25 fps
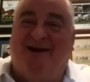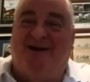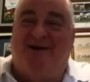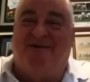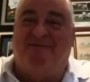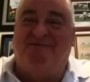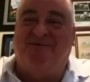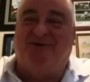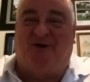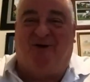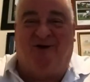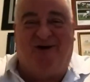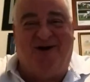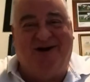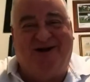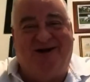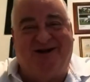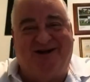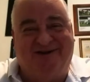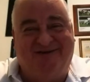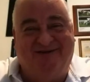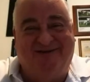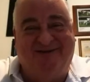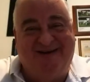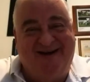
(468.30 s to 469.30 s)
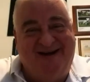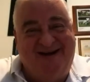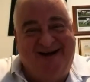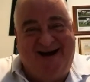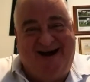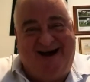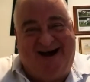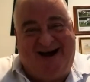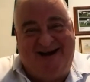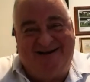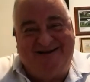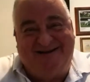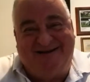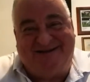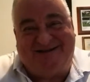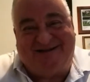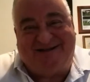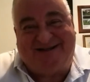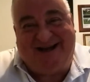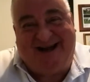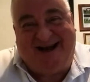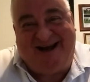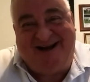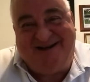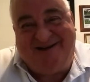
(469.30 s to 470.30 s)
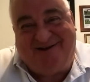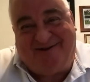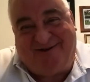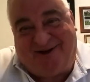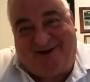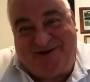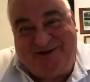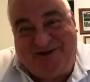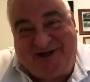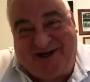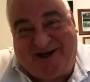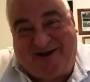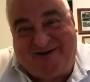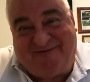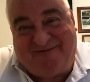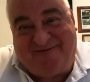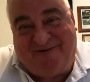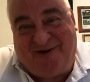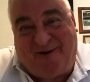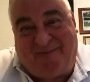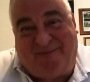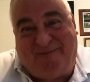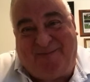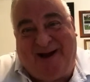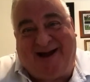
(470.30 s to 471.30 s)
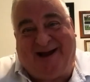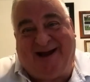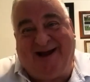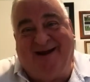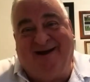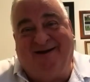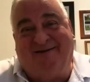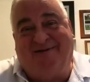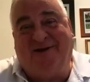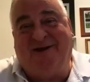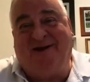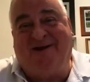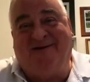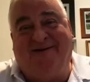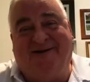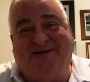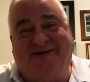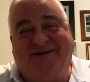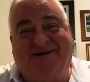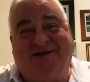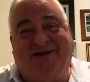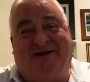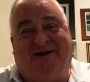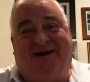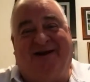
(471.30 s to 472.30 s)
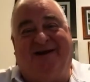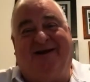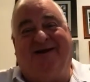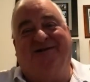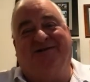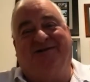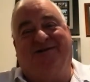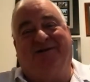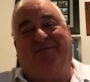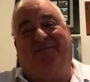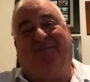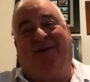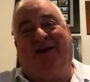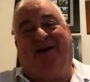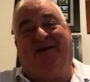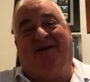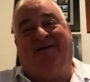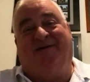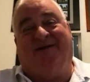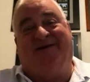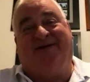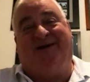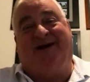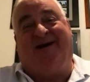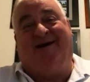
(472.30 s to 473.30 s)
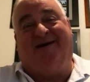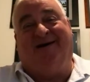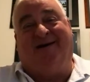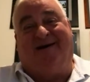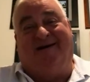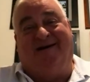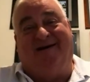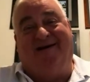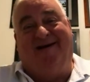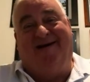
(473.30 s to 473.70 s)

and I'm trying to understand your logic of not backing a thing that you think is the bet of the day.